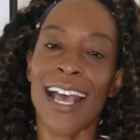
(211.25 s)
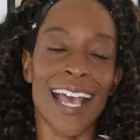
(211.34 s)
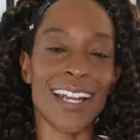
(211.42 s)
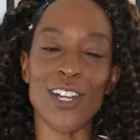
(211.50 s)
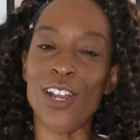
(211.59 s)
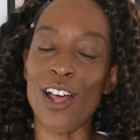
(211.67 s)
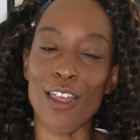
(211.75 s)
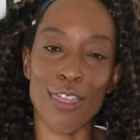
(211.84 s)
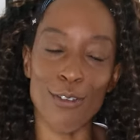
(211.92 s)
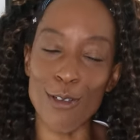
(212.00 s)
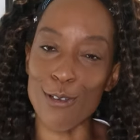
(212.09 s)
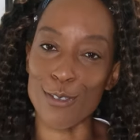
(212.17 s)
had a lot
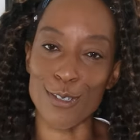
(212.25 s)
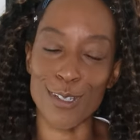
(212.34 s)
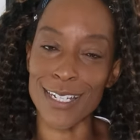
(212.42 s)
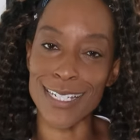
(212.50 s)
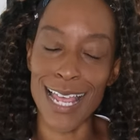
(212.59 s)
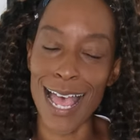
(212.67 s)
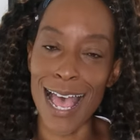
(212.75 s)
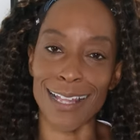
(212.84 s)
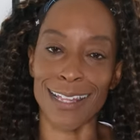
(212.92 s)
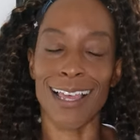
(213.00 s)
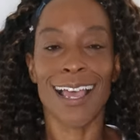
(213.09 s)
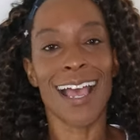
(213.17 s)
of thoughts, you can
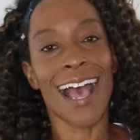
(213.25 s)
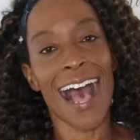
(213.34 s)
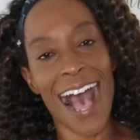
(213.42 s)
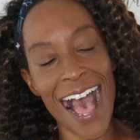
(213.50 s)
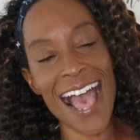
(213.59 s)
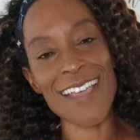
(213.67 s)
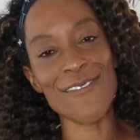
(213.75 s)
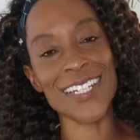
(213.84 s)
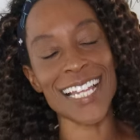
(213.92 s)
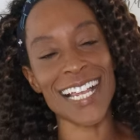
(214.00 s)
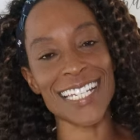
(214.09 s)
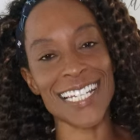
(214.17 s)
tell. I
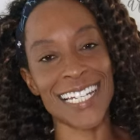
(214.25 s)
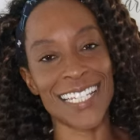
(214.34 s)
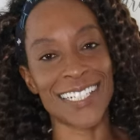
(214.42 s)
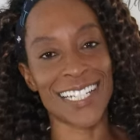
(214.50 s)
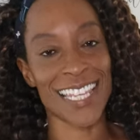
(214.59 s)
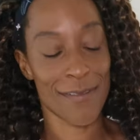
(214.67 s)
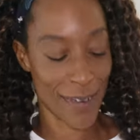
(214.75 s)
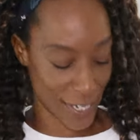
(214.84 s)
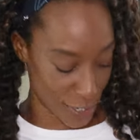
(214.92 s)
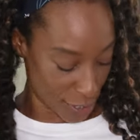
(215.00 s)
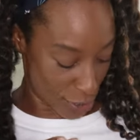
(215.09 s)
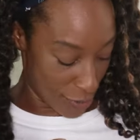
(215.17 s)
was actually under the impression the